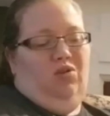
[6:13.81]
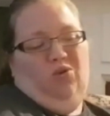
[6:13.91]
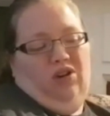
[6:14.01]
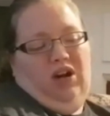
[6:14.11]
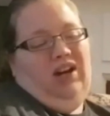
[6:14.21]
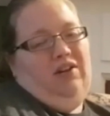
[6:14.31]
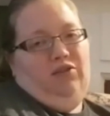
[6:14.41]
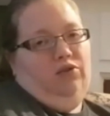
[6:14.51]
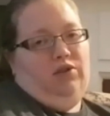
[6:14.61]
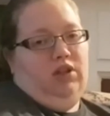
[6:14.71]
or I'd have
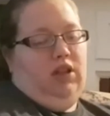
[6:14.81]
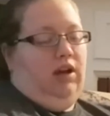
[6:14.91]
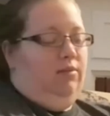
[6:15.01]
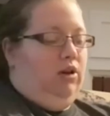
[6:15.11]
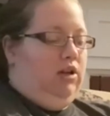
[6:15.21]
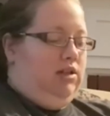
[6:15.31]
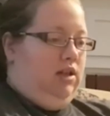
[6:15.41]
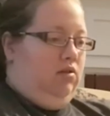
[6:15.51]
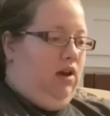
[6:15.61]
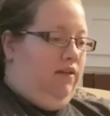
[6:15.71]
to go to the library because
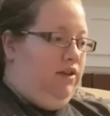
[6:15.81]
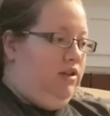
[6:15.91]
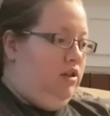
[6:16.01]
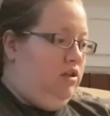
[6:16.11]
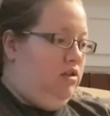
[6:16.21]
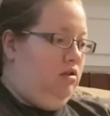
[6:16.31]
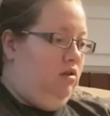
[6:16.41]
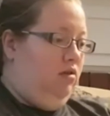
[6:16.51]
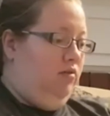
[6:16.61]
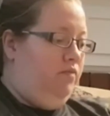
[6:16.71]
I don't have it.
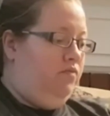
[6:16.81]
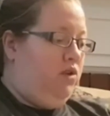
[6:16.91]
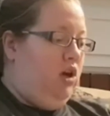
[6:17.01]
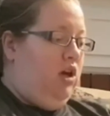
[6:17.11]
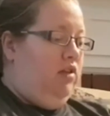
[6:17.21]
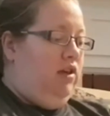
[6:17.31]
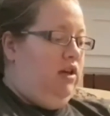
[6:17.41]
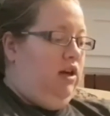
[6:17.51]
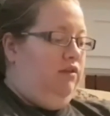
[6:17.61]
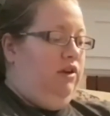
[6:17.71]
So
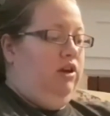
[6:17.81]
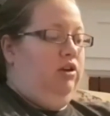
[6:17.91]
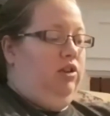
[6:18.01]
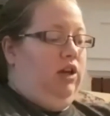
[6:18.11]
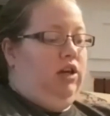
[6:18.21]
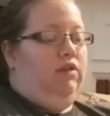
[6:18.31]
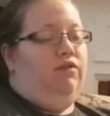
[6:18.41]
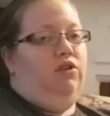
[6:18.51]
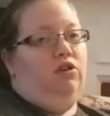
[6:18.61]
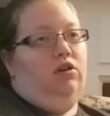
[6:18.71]
then I figured, like, if
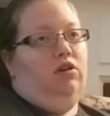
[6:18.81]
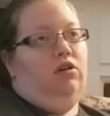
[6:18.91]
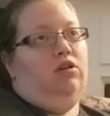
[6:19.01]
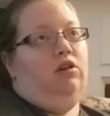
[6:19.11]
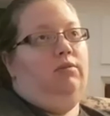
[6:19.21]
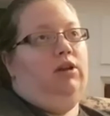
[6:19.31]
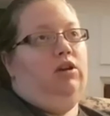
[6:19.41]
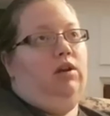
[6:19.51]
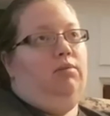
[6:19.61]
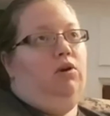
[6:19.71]
you're going to be
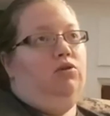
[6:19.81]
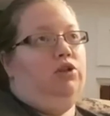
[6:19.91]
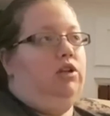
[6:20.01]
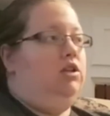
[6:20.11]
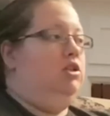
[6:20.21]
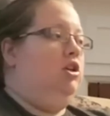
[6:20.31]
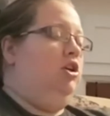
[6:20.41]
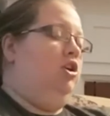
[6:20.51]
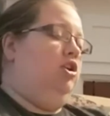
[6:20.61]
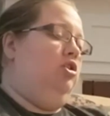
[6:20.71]
good at potions,
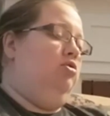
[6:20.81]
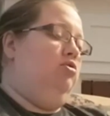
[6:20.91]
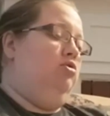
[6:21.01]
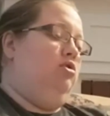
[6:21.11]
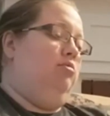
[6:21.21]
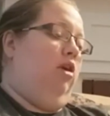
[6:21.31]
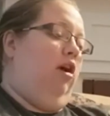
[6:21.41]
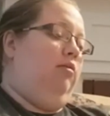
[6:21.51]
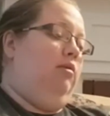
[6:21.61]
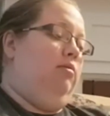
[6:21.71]
you should
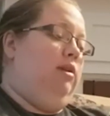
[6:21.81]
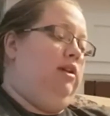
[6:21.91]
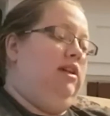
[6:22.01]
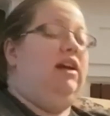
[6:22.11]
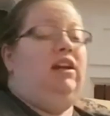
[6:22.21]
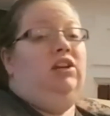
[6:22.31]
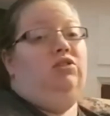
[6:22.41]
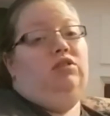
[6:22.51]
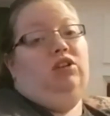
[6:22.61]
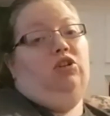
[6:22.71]
probably take an
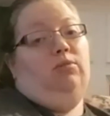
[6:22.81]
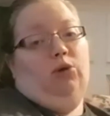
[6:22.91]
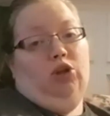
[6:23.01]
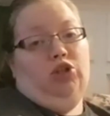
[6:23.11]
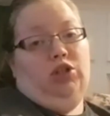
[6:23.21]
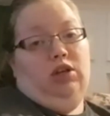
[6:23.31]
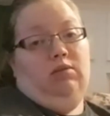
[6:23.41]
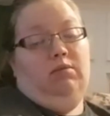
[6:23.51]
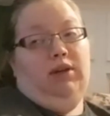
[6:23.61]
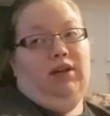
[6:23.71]
interest in herbology,
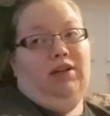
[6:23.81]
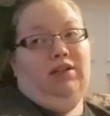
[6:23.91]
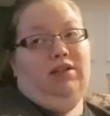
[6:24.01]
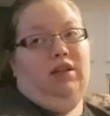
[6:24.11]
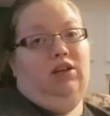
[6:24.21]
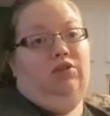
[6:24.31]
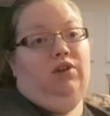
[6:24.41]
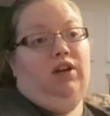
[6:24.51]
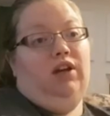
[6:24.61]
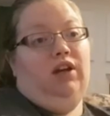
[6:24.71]
because then you
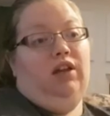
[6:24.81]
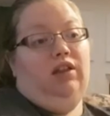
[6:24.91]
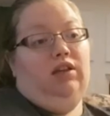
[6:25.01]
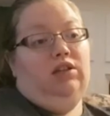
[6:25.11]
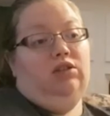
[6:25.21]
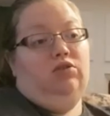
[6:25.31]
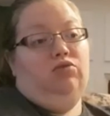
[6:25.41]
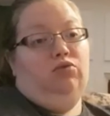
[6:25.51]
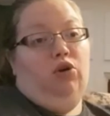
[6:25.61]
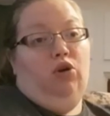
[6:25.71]
can at least
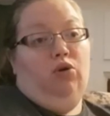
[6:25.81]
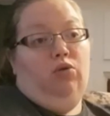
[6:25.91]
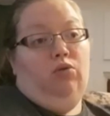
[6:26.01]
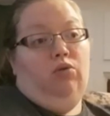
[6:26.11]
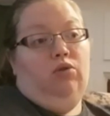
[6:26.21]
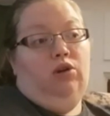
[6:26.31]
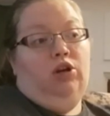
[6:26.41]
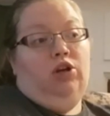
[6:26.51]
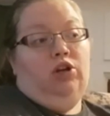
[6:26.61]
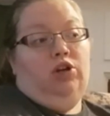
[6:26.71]
grow
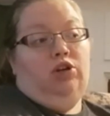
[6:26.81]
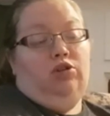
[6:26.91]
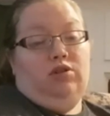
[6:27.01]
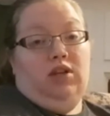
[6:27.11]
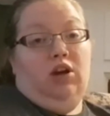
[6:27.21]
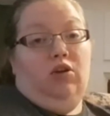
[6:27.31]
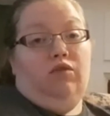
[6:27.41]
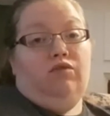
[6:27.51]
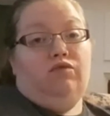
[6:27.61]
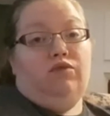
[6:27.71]
yourself
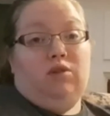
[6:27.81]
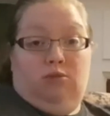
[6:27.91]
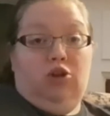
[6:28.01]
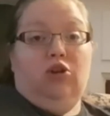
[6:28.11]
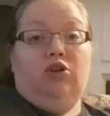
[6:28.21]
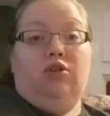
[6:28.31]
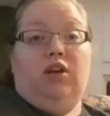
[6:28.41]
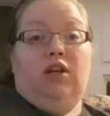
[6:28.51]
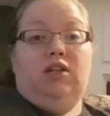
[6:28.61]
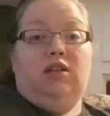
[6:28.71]
some of your
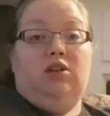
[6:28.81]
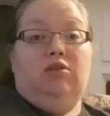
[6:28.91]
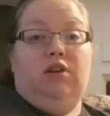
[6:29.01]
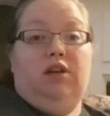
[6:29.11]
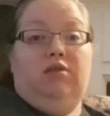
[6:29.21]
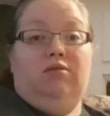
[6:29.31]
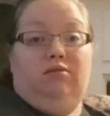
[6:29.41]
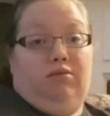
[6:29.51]
ingredients that you need.